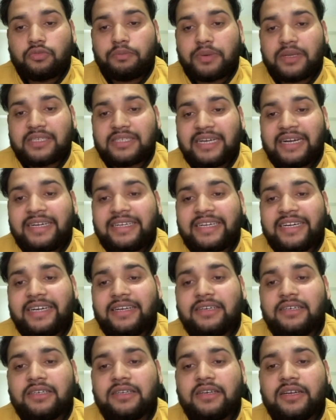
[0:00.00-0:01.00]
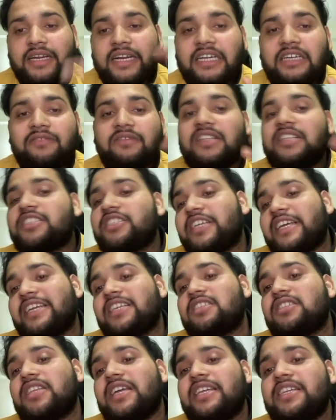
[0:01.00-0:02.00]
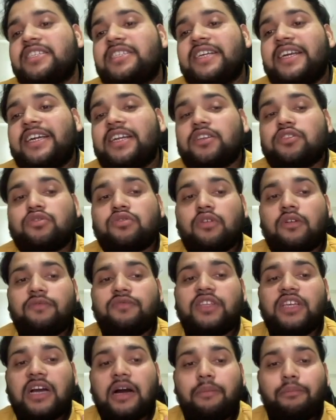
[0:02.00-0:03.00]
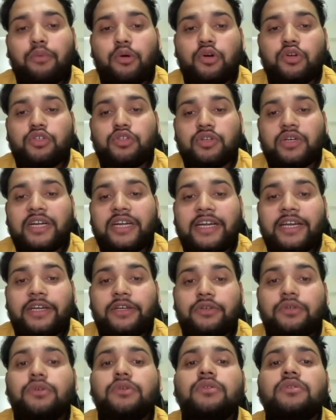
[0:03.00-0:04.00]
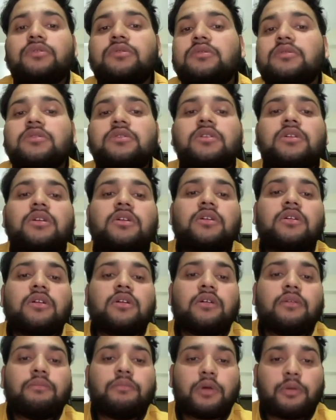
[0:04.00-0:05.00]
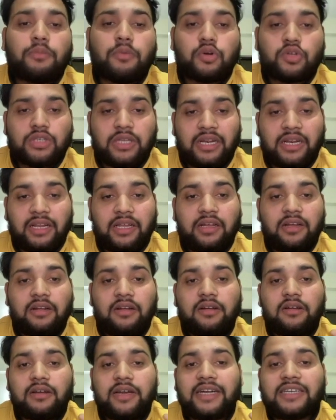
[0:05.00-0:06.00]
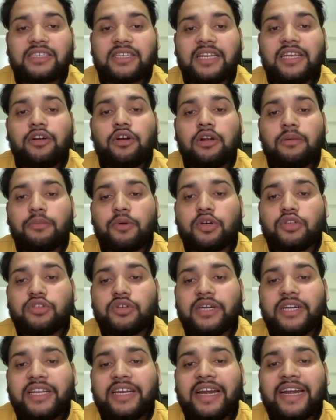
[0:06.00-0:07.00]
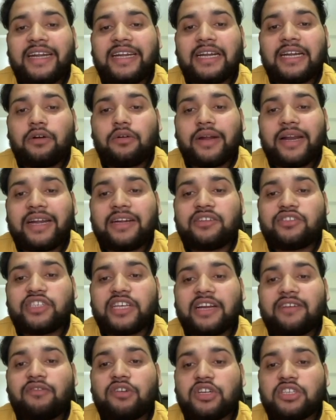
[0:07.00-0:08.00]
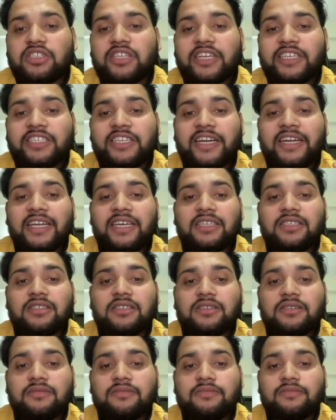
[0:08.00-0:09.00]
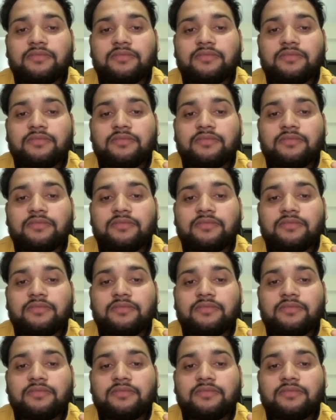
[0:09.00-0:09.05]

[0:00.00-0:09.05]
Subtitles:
presented, it will change the status of the opportunity to proposal. Let's click on opportunity right now and check what is the status.